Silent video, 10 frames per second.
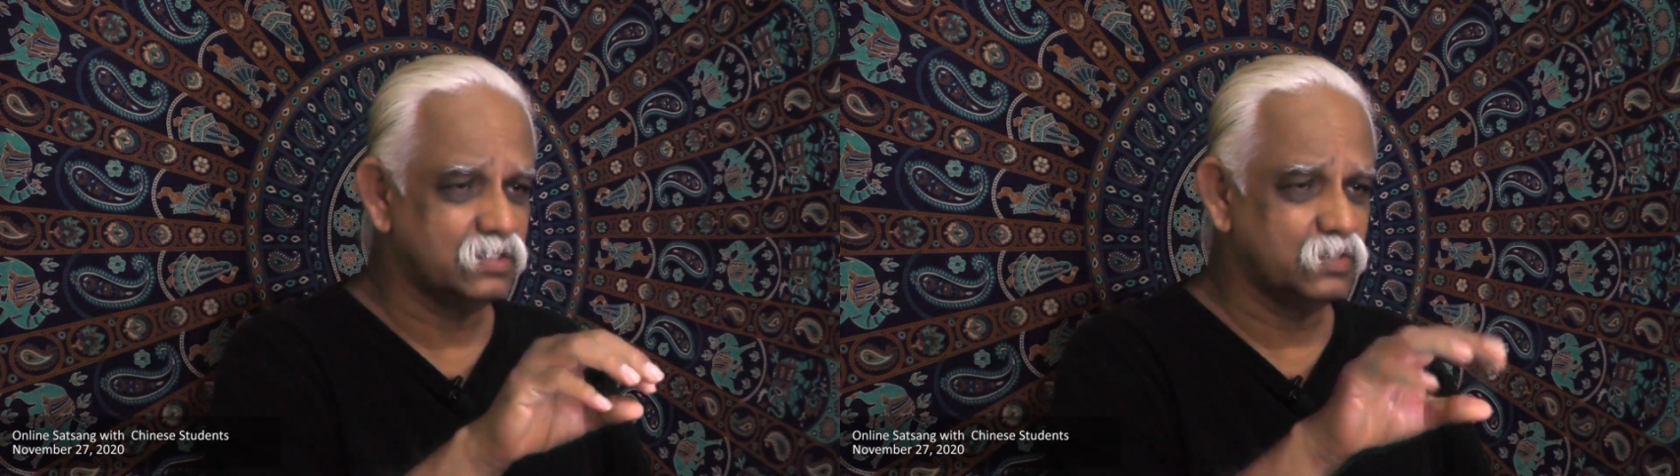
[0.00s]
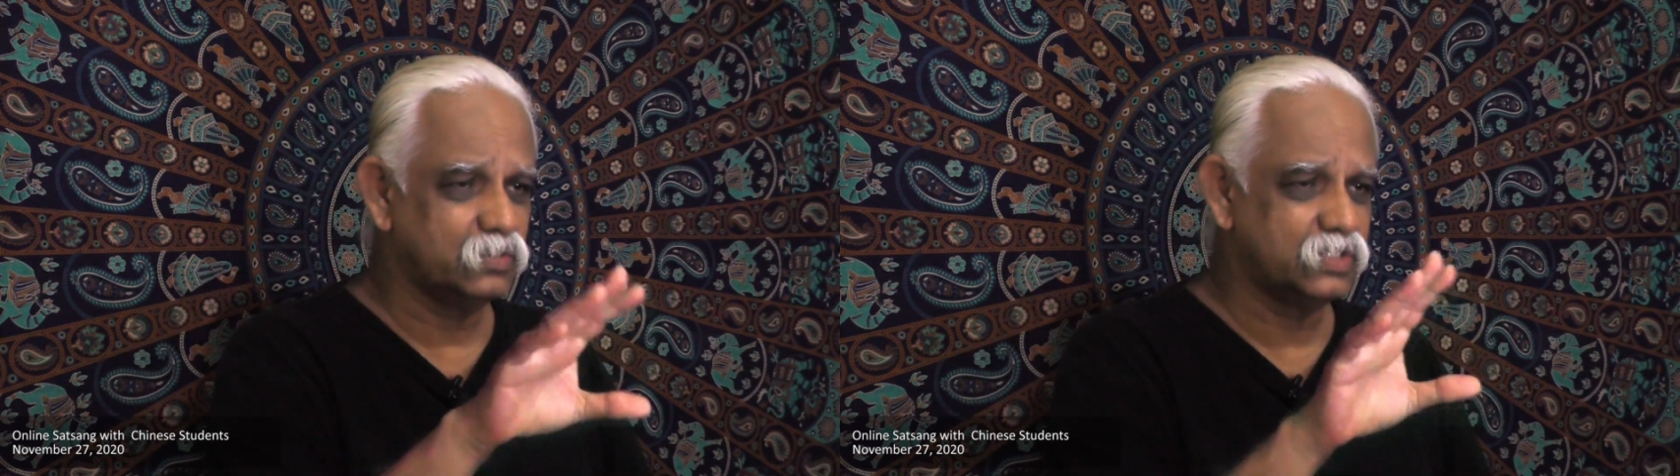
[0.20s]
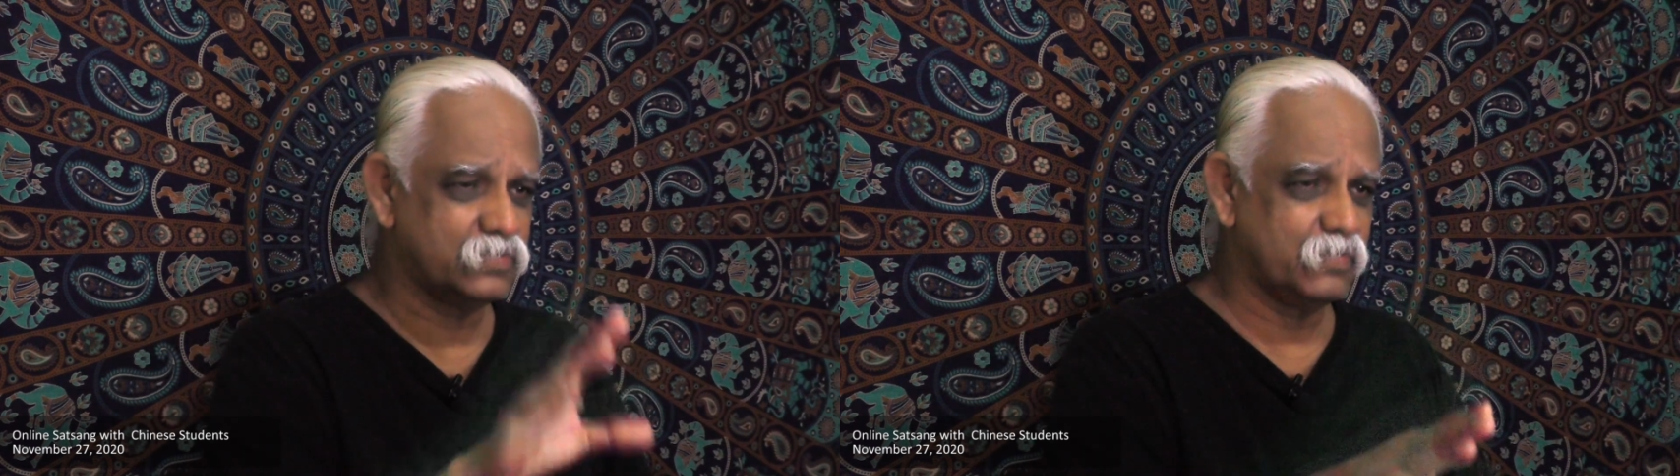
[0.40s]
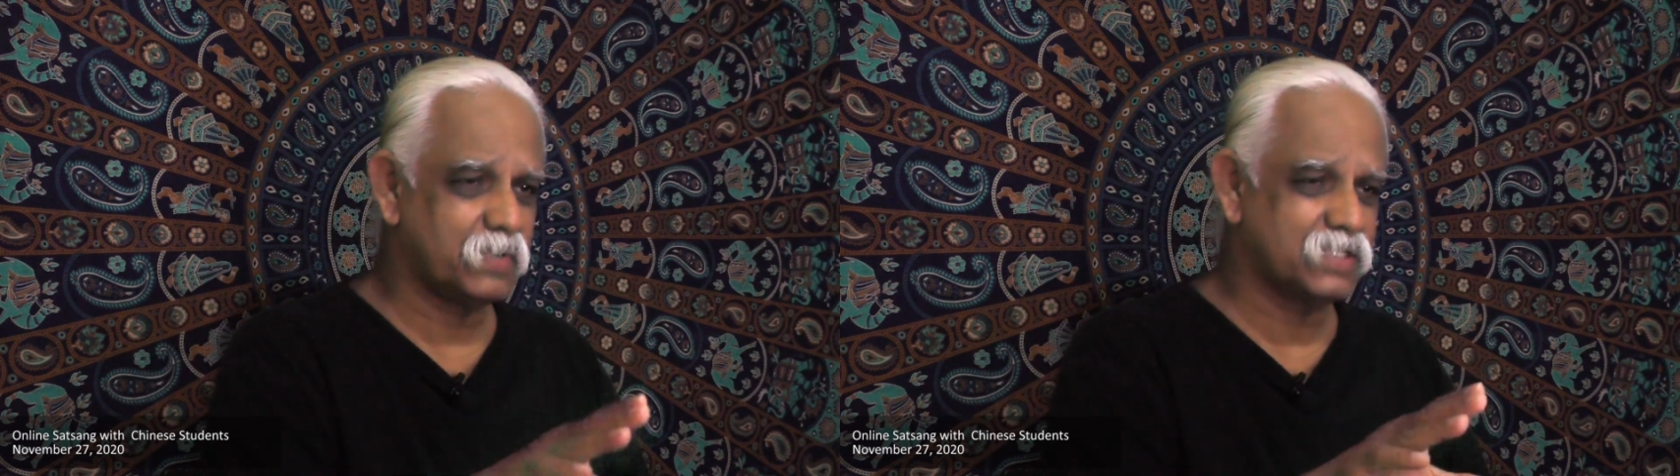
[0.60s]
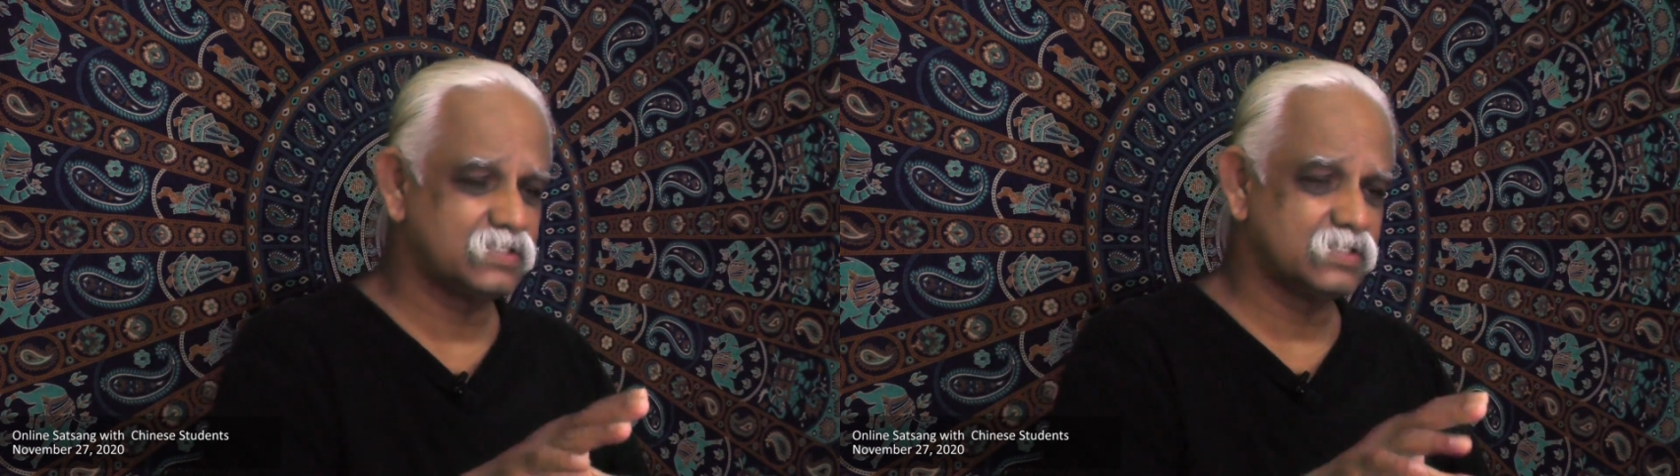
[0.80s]
you know, this
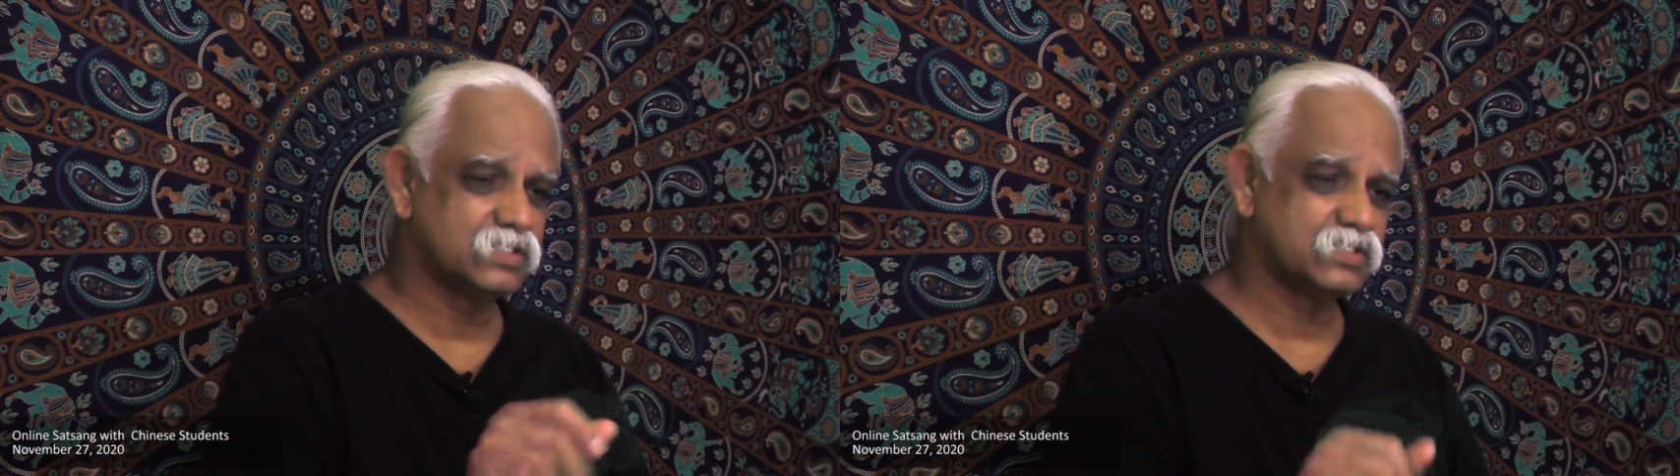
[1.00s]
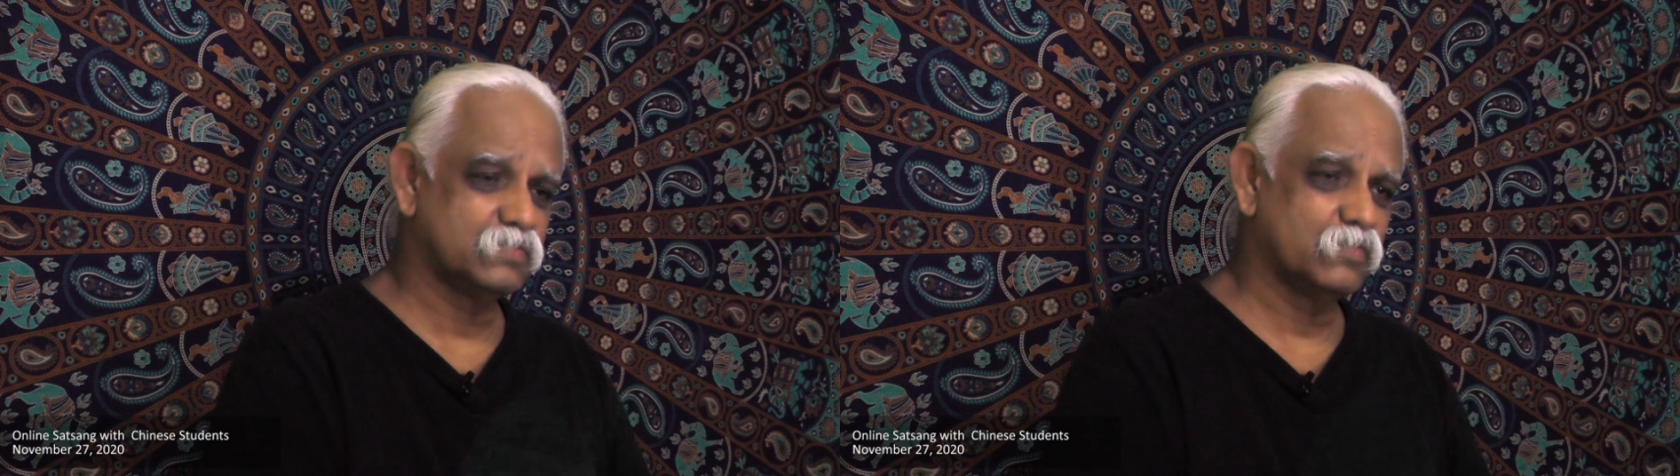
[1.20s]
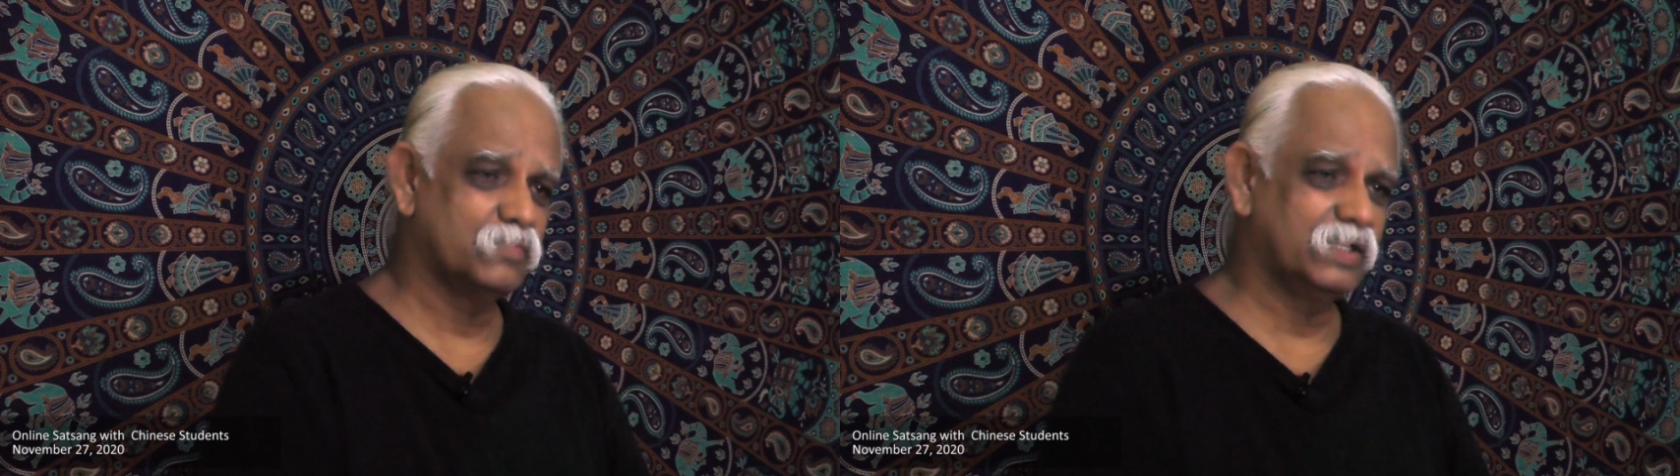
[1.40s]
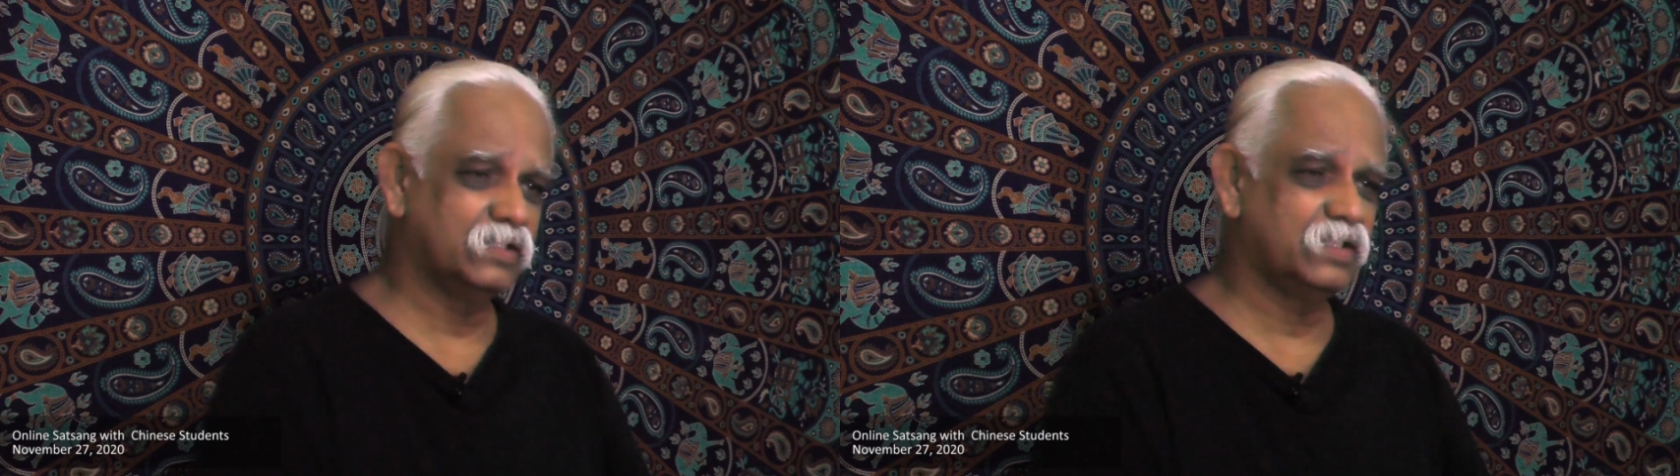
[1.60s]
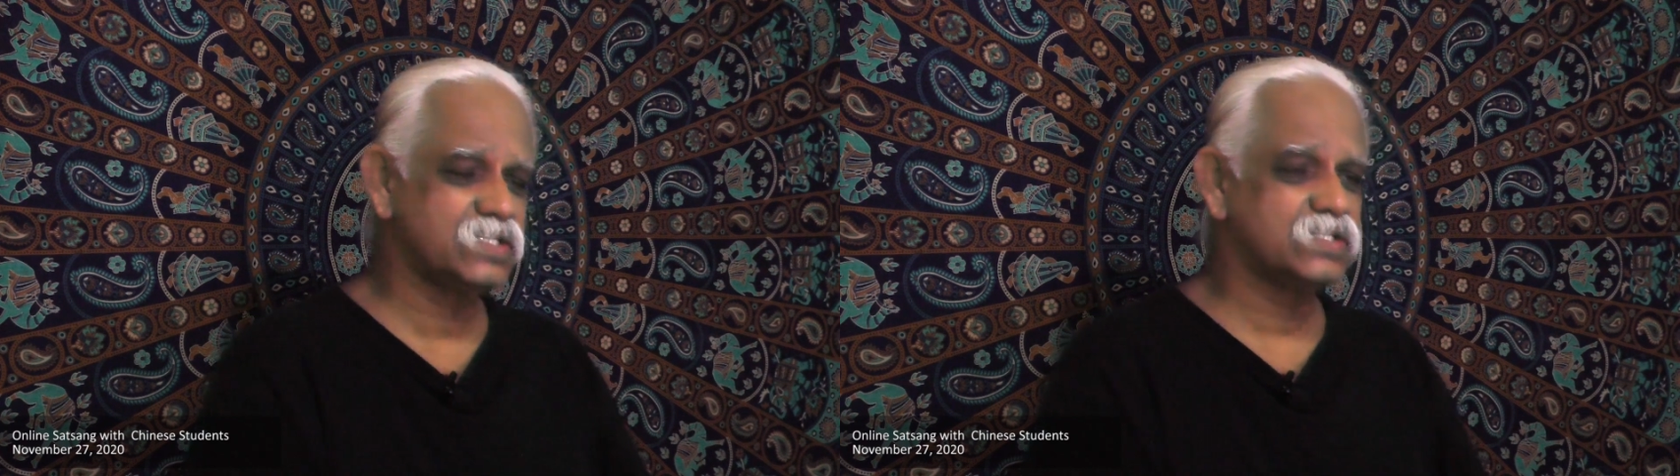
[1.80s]
Vipassana system of
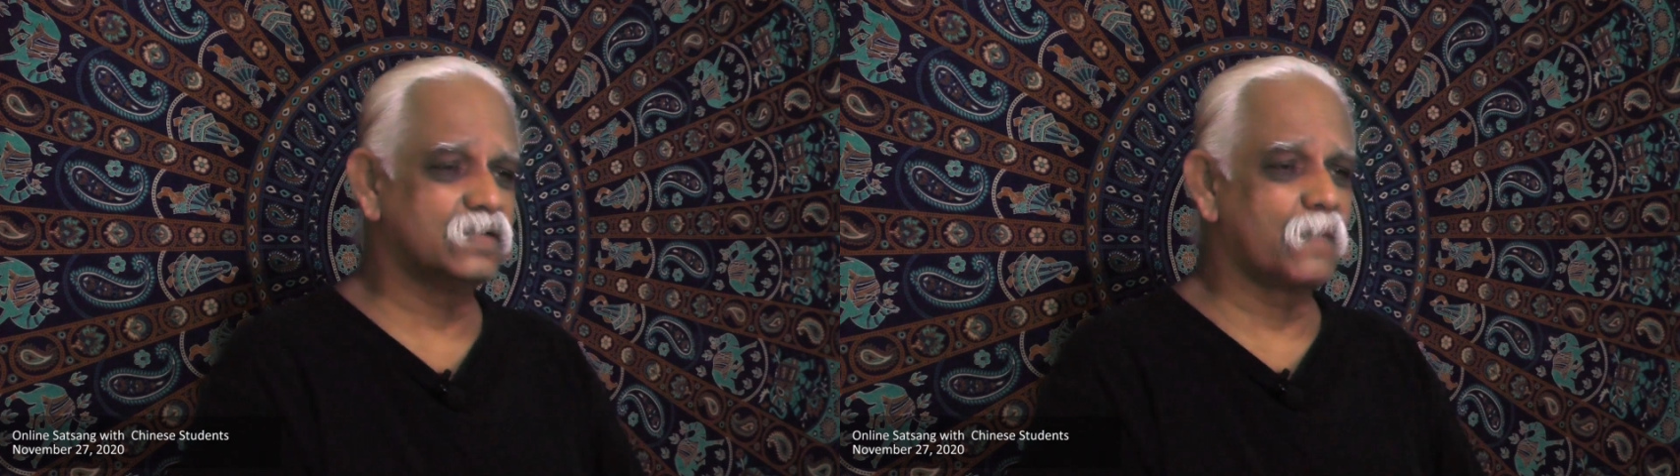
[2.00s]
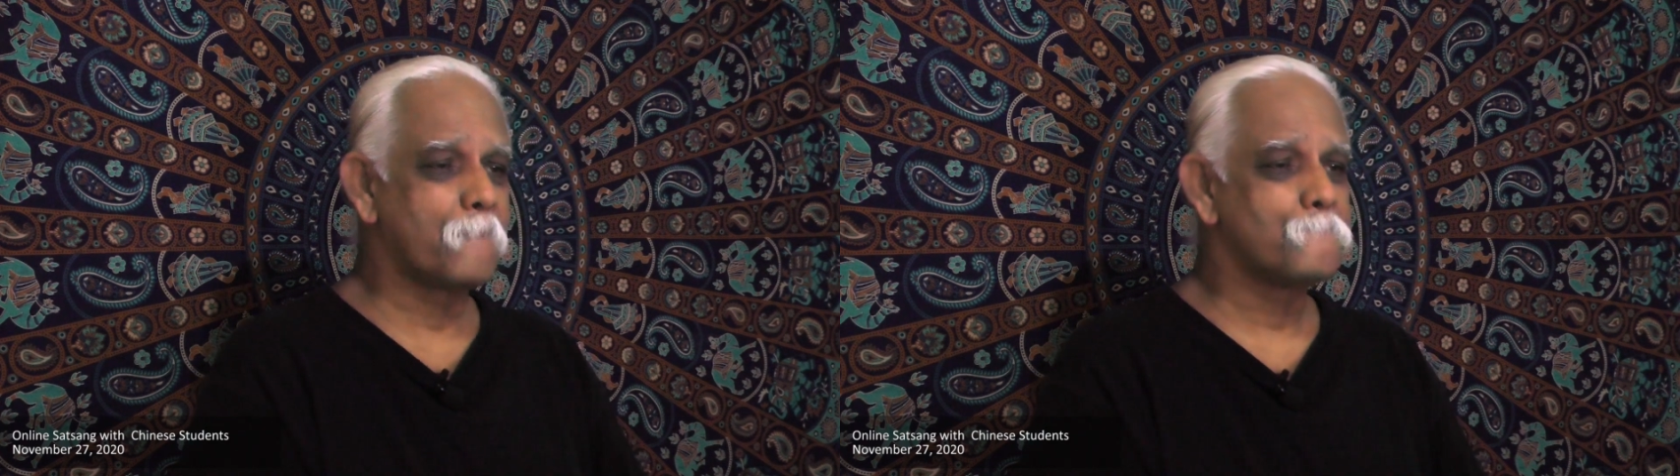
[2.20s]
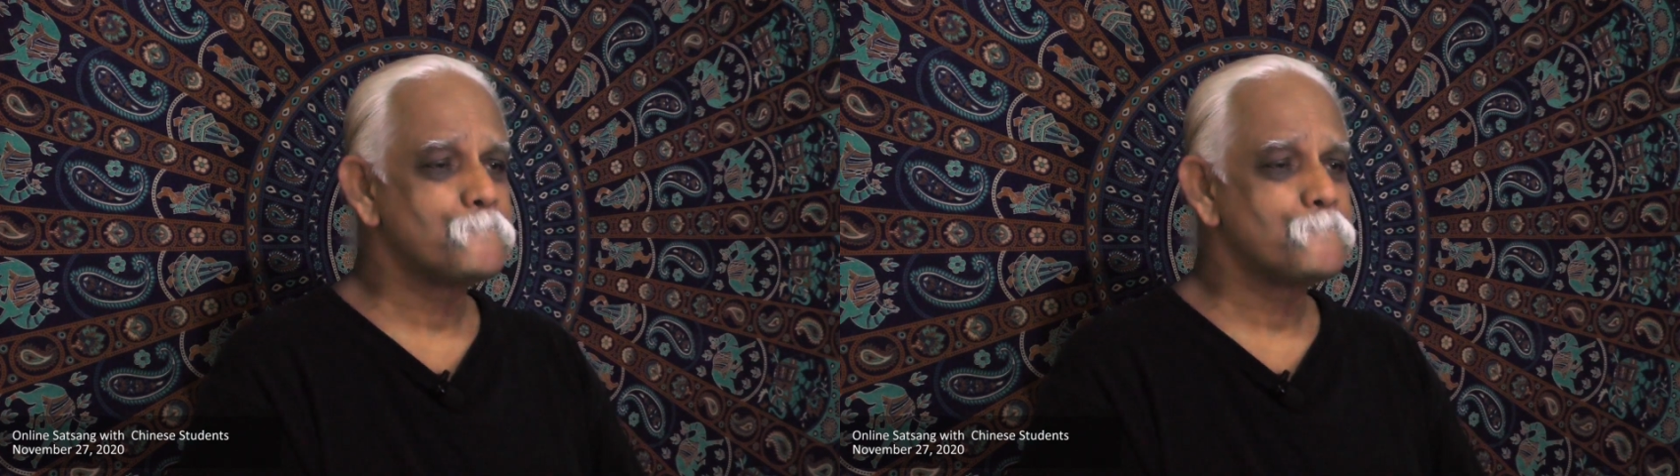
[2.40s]
meditation,